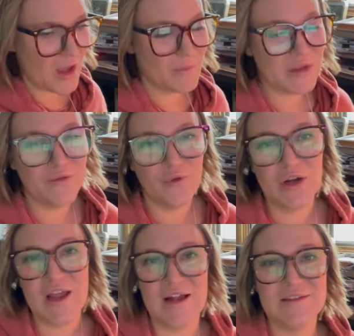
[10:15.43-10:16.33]
um, but the
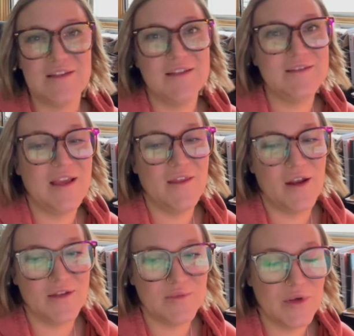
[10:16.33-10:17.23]
forecast does say that
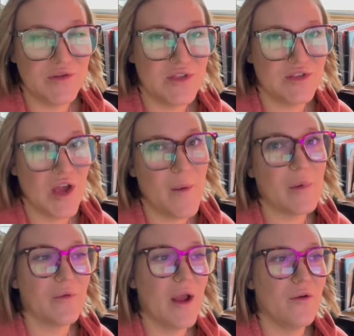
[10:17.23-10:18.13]
it's supposed to stop
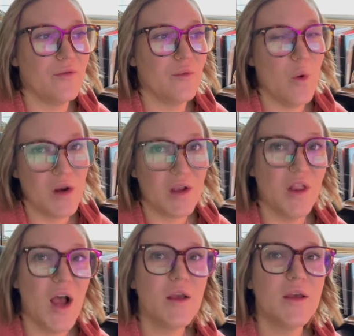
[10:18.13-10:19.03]
around one
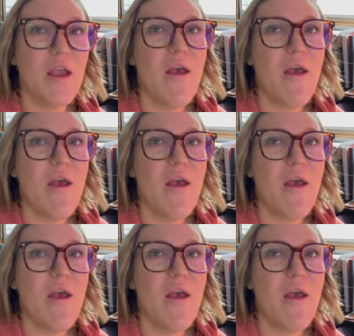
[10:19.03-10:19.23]
o'clock.